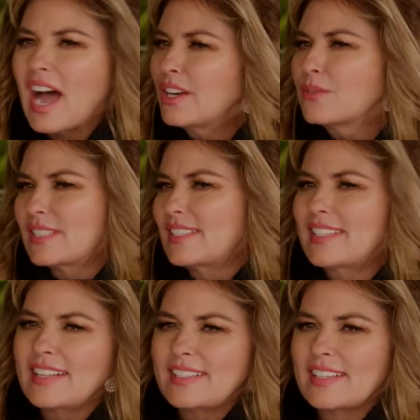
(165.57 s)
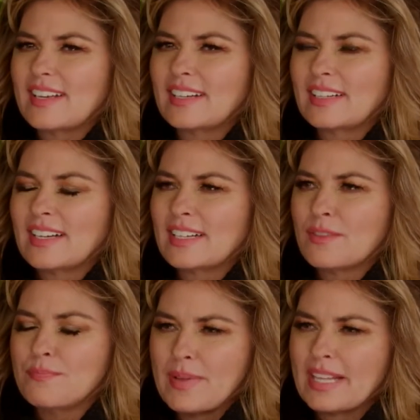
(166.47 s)
I don't sense a, a
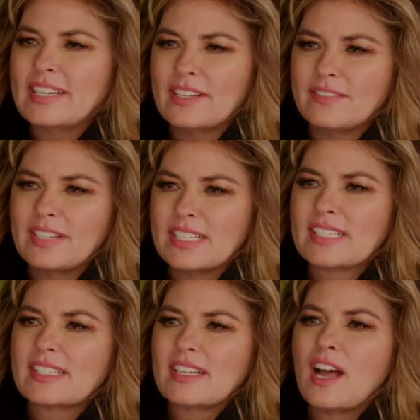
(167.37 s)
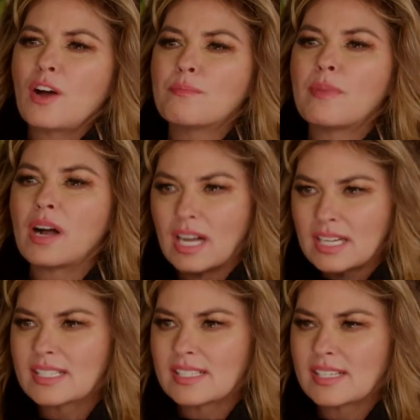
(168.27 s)
competitiveness among
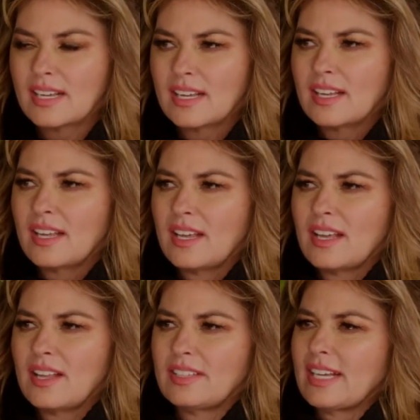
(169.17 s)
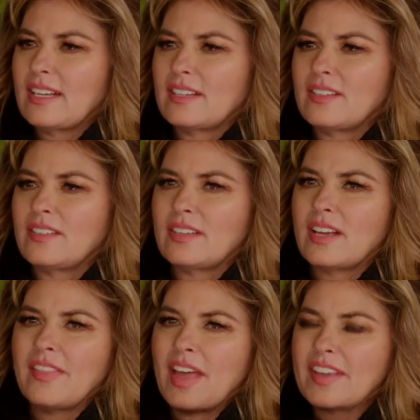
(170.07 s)
us. Like,
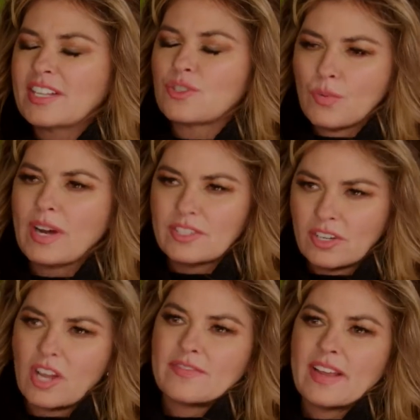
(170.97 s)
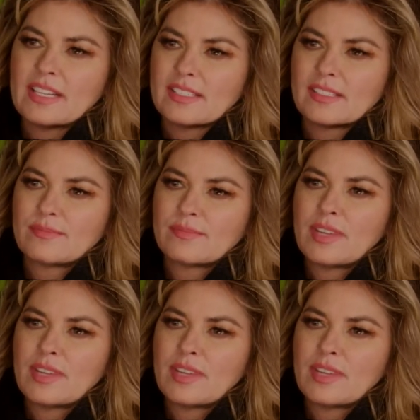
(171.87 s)
I, I think it's rare to Las Vegas.